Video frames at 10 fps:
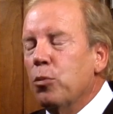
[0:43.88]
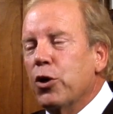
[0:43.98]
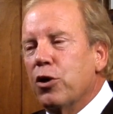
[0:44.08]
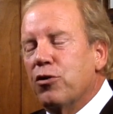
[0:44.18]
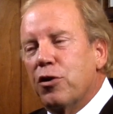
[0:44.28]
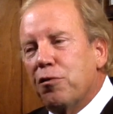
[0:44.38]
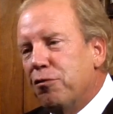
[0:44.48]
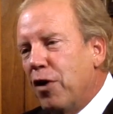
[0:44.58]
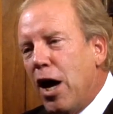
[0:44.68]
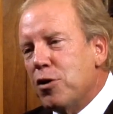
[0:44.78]
But it's the
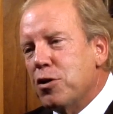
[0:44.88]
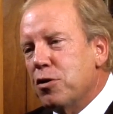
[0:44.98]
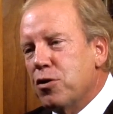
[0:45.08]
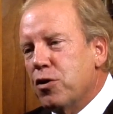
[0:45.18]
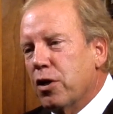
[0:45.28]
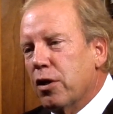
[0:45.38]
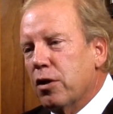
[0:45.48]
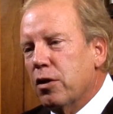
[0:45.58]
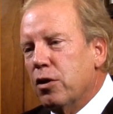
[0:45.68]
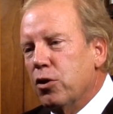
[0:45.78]
fastest thing
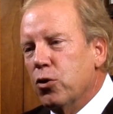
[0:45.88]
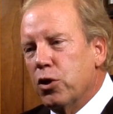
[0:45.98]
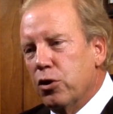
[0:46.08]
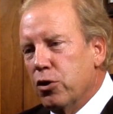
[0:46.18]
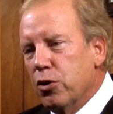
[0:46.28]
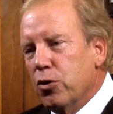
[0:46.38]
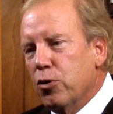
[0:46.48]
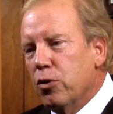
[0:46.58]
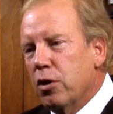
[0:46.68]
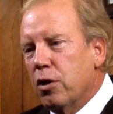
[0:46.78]
you can
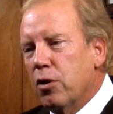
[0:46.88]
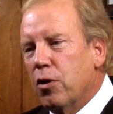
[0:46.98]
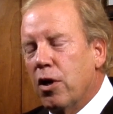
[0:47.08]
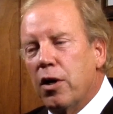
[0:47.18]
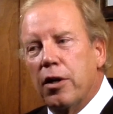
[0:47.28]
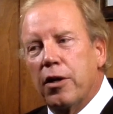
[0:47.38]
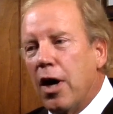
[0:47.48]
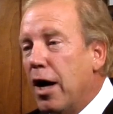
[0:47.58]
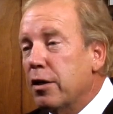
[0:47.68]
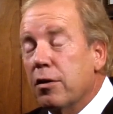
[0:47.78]
do
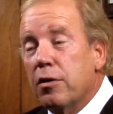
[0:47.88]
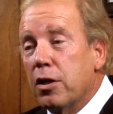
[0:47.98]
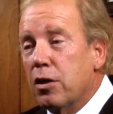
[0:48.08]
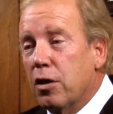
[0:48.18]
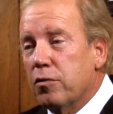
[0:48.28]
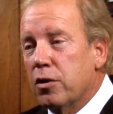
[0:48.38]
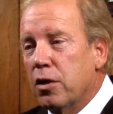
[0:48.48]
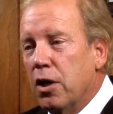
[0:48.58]
that I can think of.